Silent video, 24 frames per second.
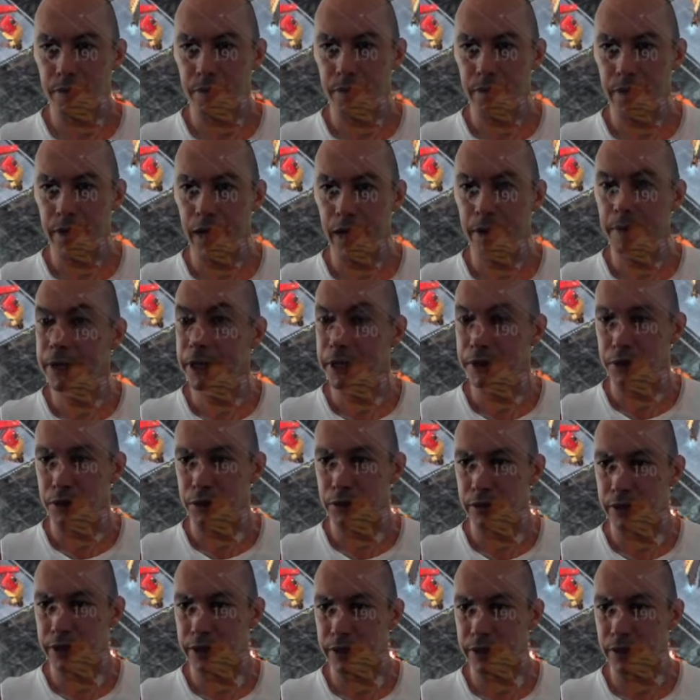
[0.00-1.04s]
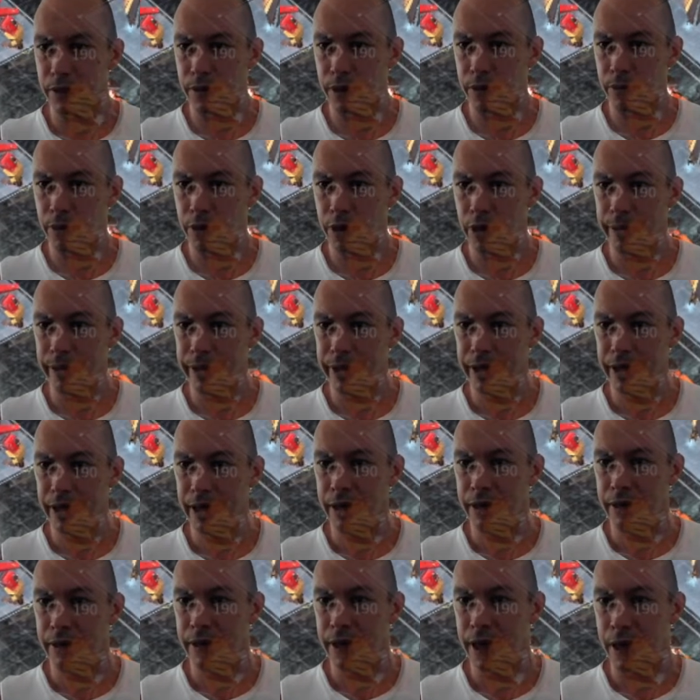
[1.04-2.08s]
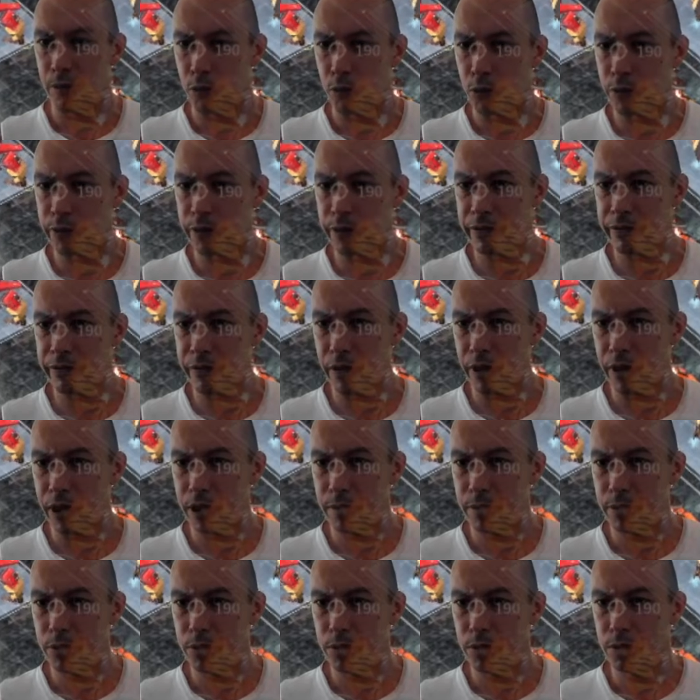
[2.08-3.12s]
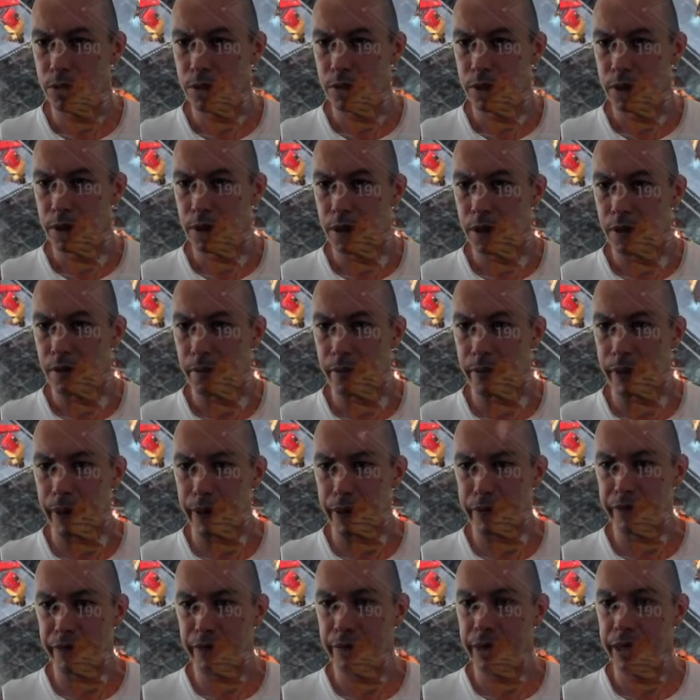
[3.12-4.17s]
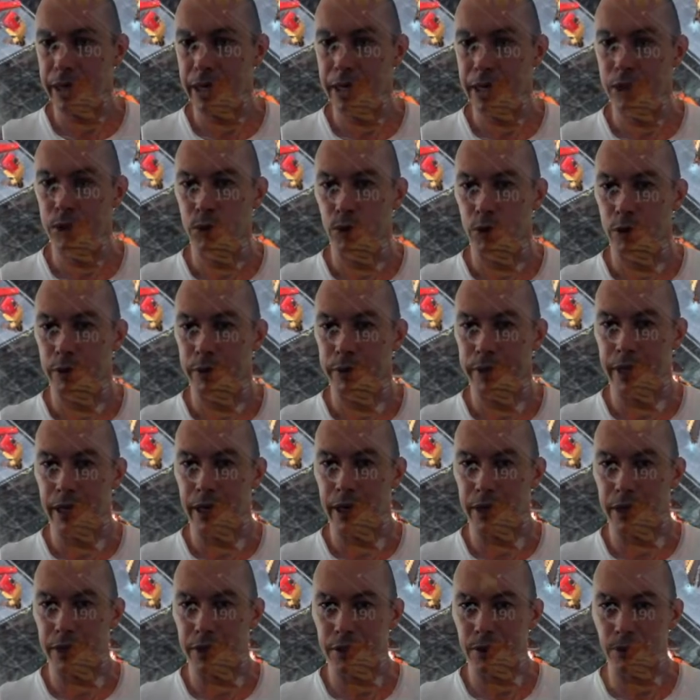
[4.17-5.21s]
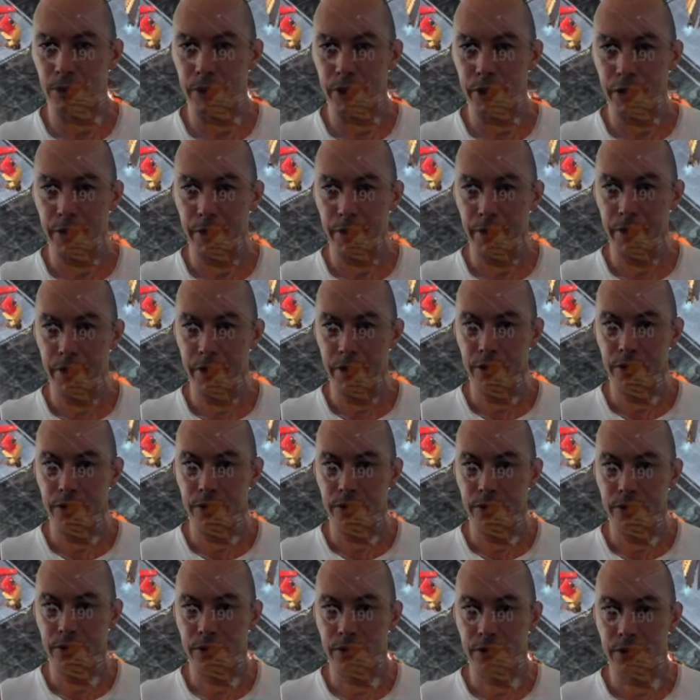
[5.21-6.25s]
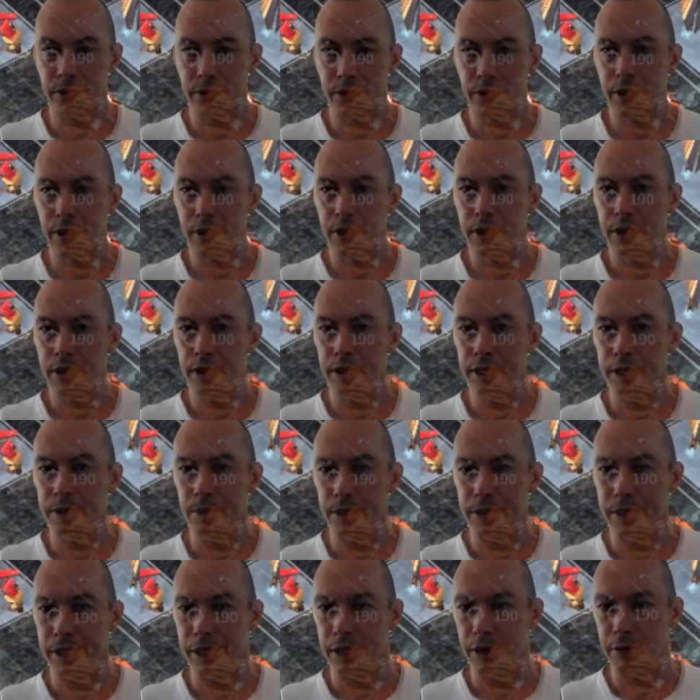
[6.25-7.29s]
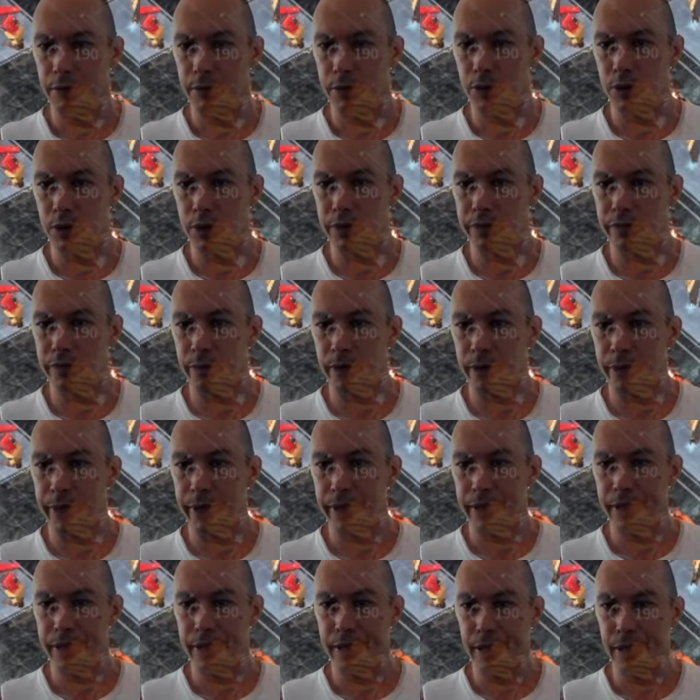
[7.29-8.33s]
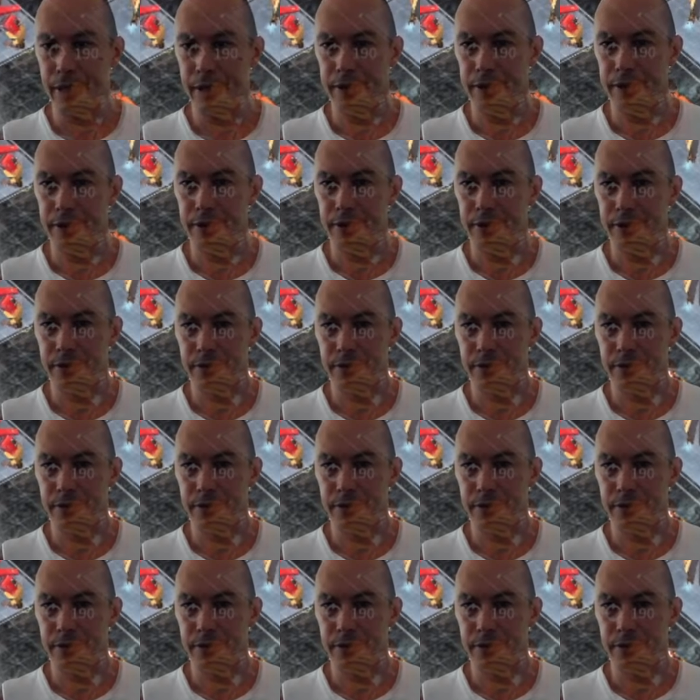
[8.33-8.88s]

Emma doesn't crit, so don't worry about that. That would be viable, but for me, Soaring Medallion is the one that I'm going to use. These ones here, I'm just looking for my best stats.